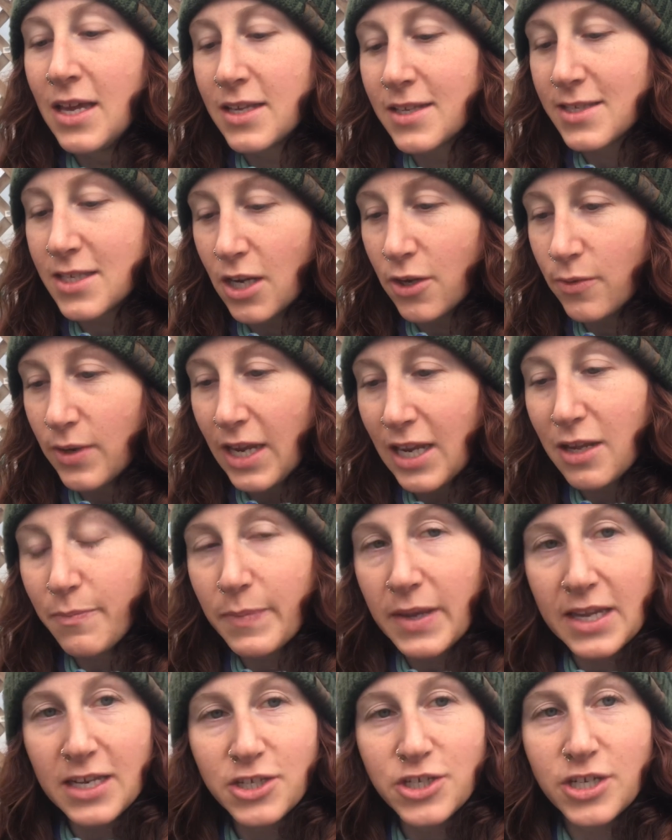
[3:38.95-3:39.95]
So in a
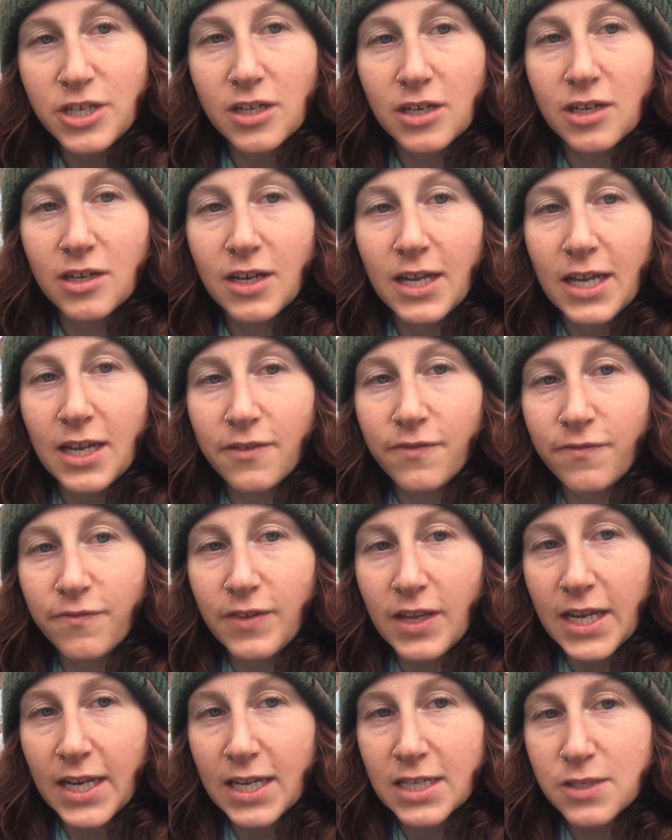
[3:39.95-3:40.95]
pinch here,
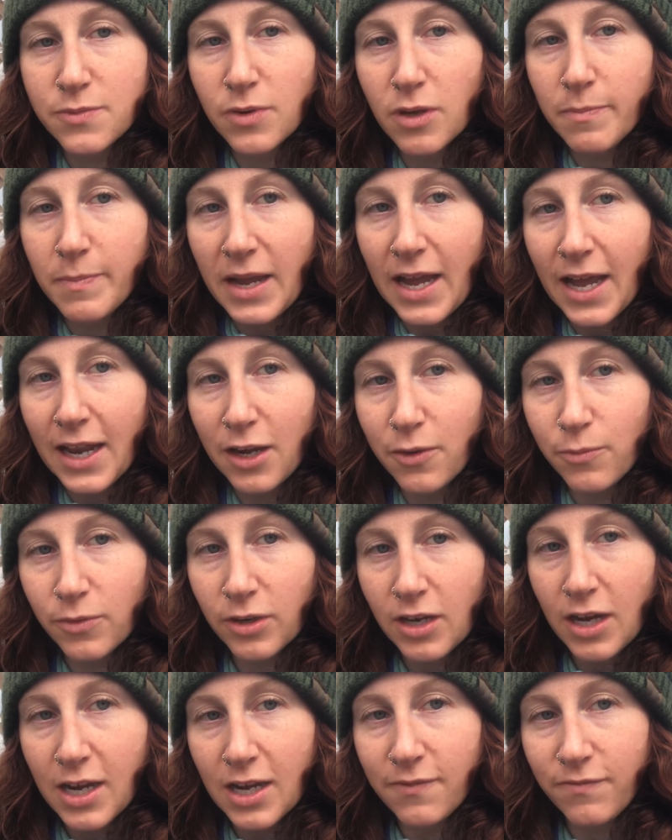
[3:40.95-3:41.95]
if it gets real bad and
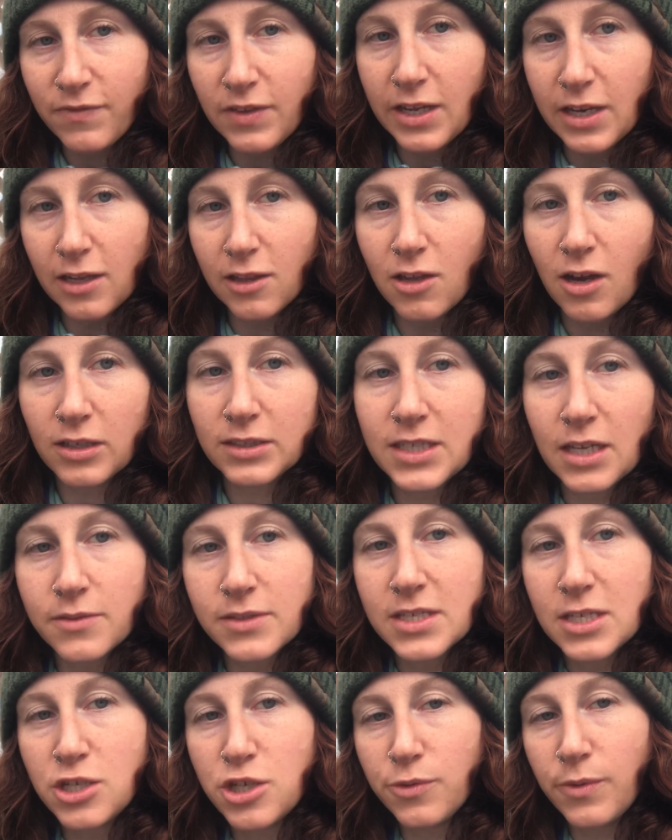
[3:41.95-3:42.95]
we're kind of in a
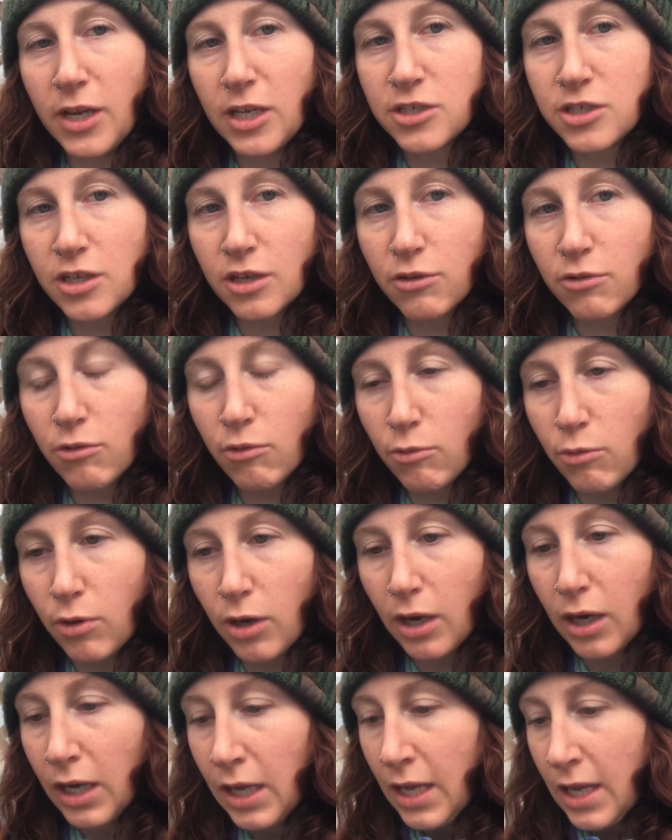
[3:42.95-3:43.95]
lockdown situation,
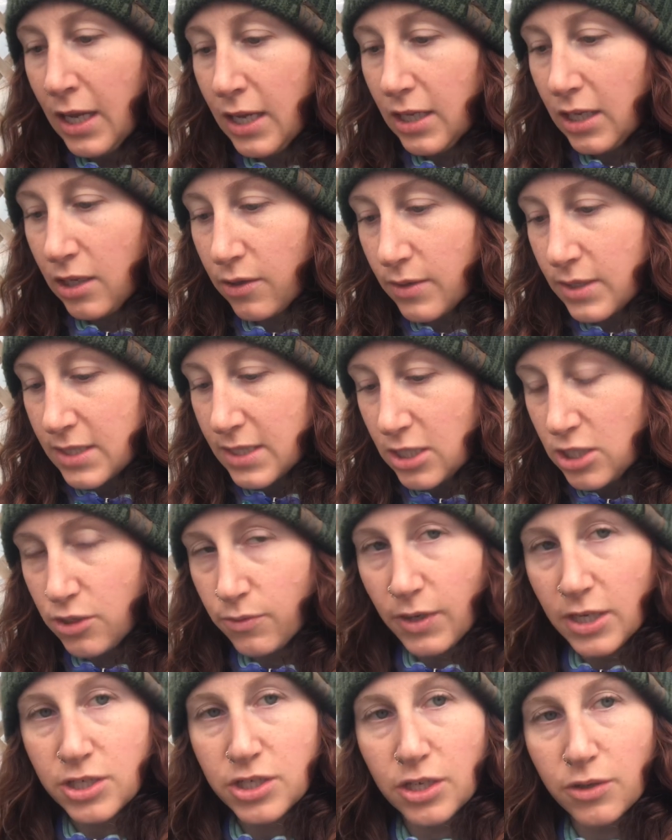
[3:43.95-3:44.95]
or, you know, a
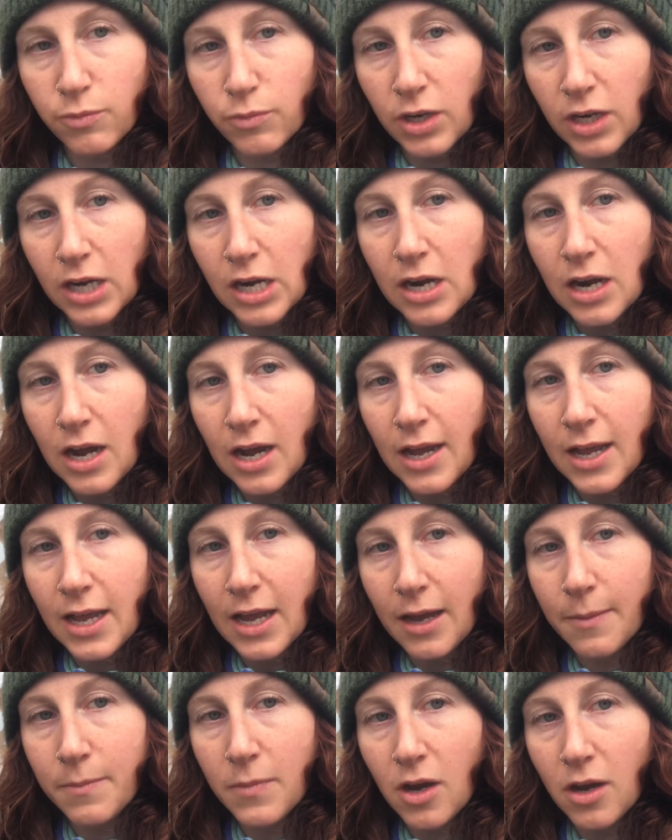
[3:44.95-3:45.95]
situation where
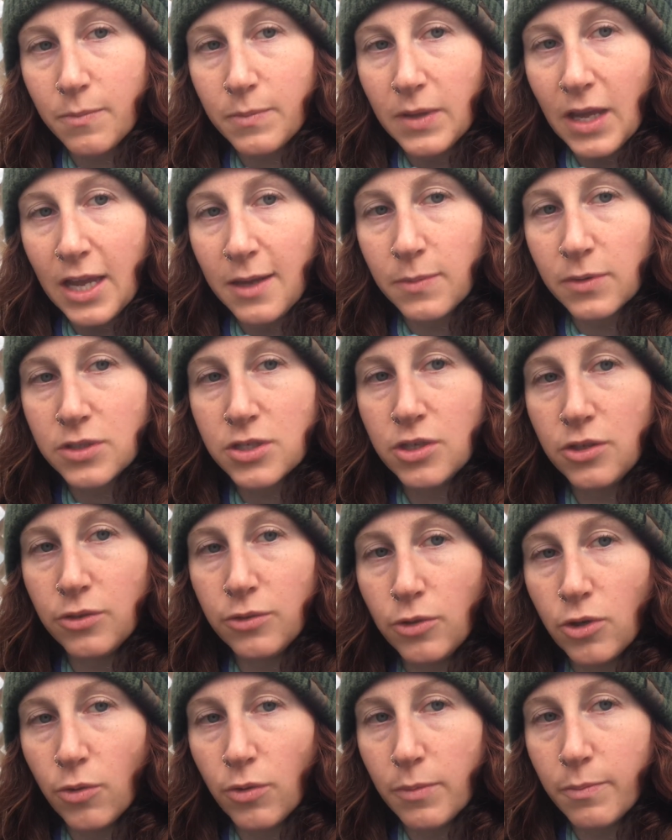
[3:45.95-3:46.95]
I'm not able
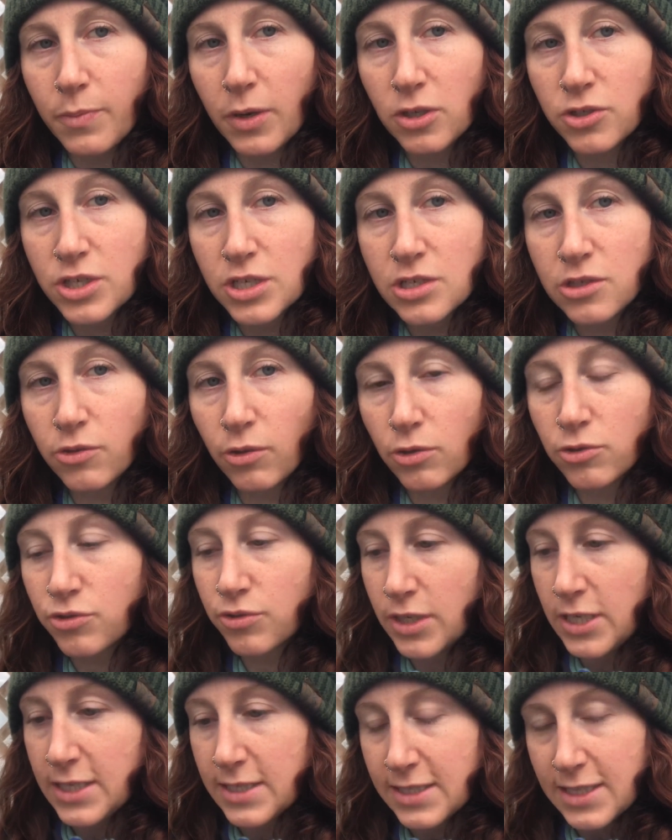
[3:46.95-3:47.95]
to go and purchase
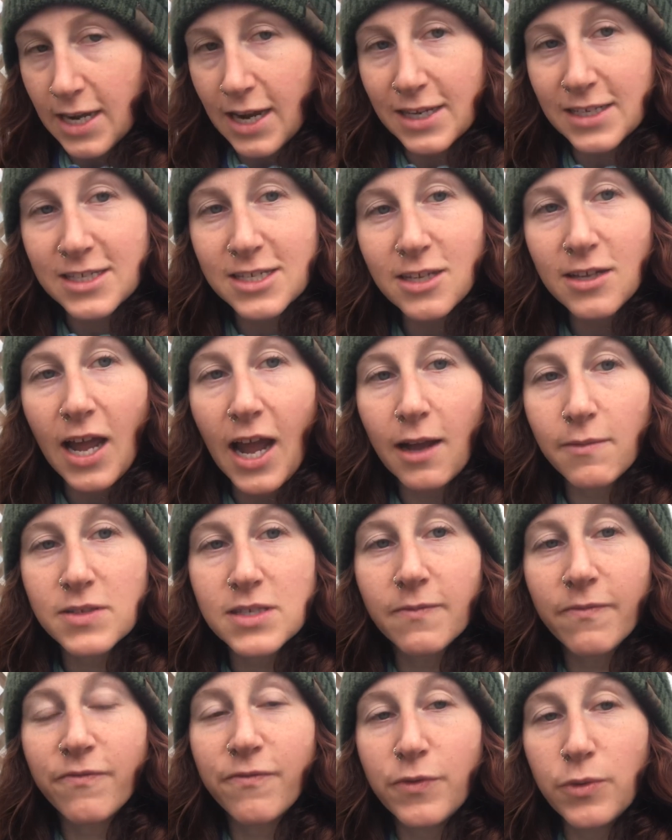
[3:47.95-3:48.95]
groceries, then I still have
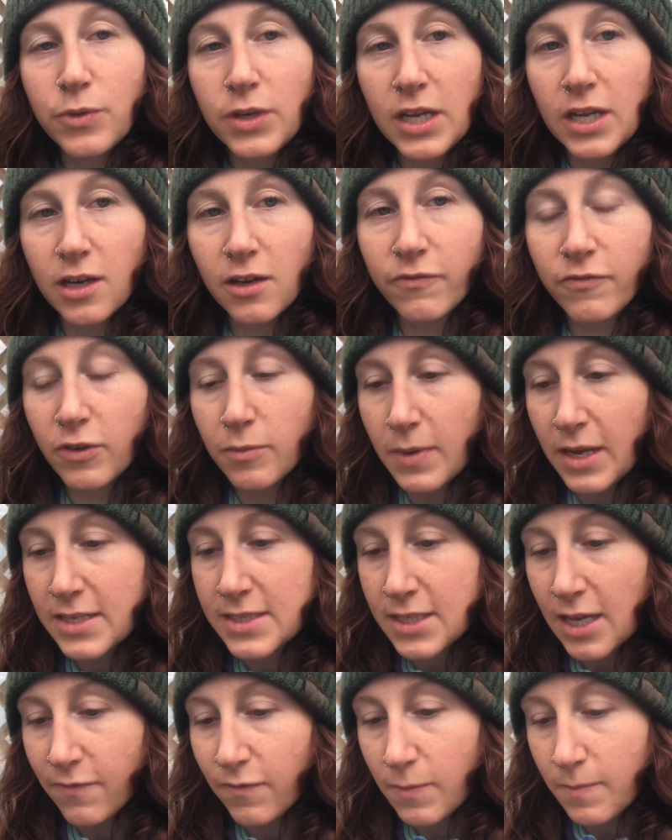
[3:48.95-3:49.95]
some food here for
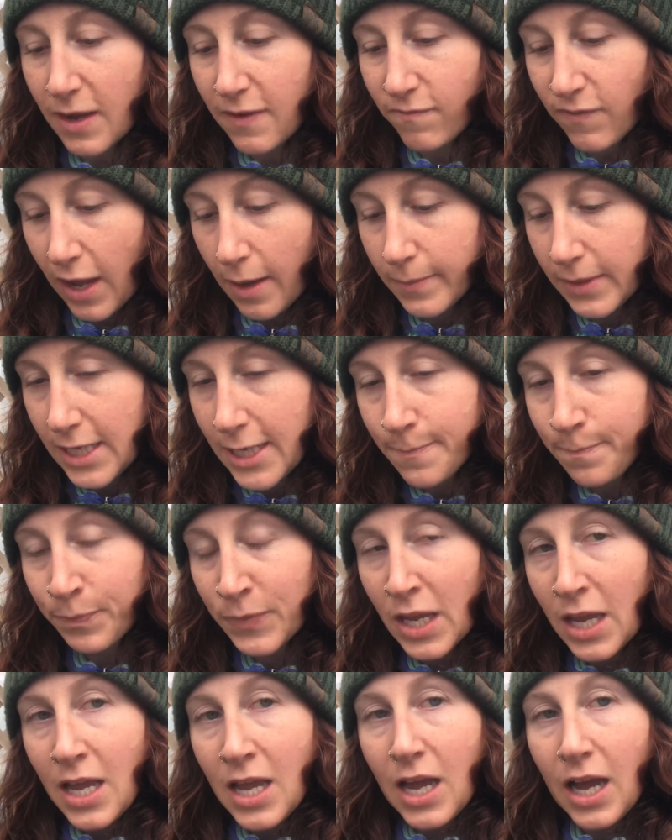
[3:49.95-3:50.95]
myself and my family.
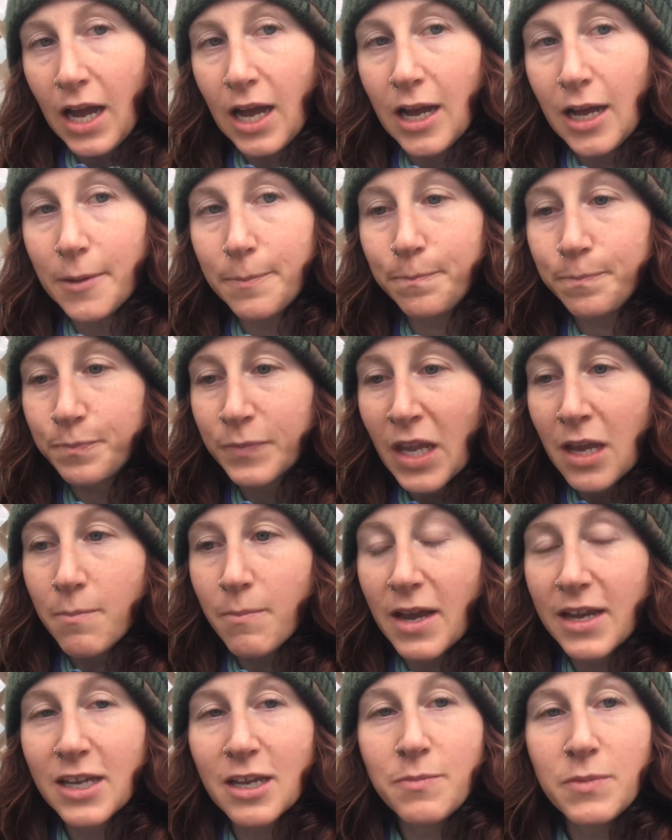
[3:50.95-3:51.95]

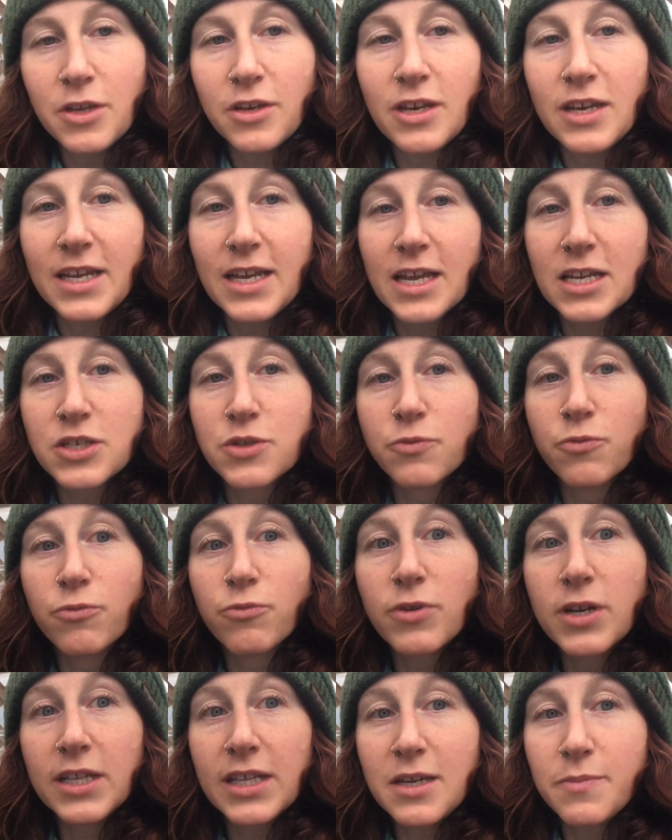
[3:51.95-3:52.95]
My community has
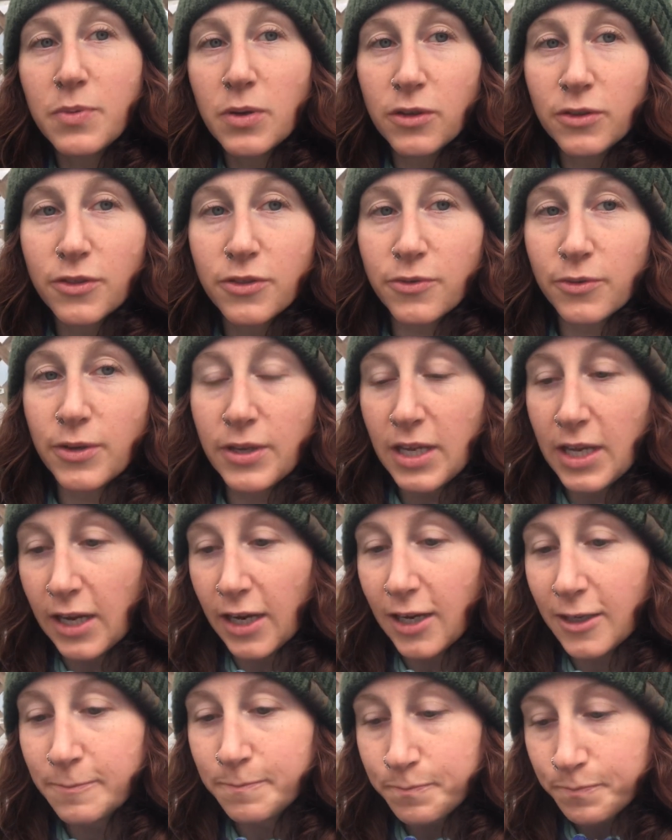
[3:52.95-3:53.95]
really pulled through
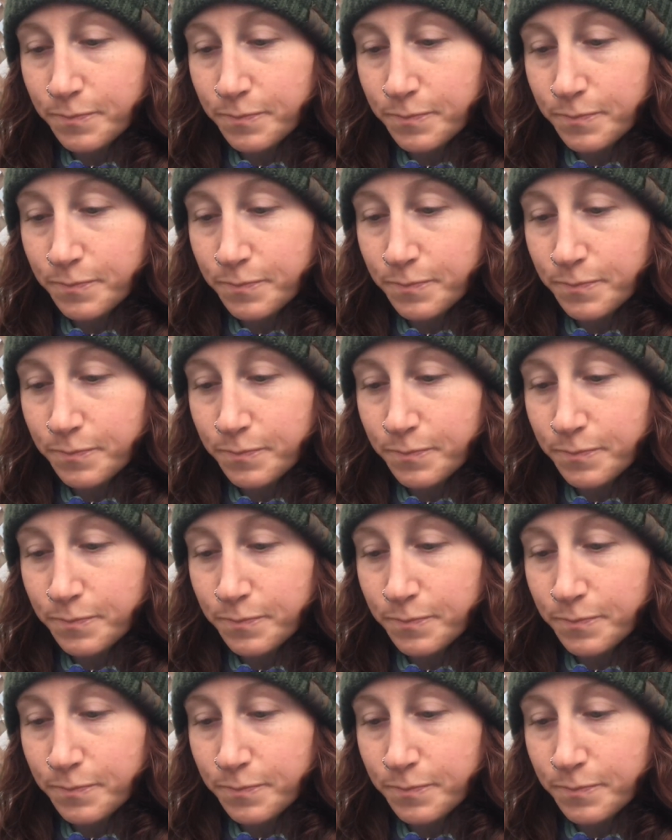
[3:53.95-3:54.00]
here.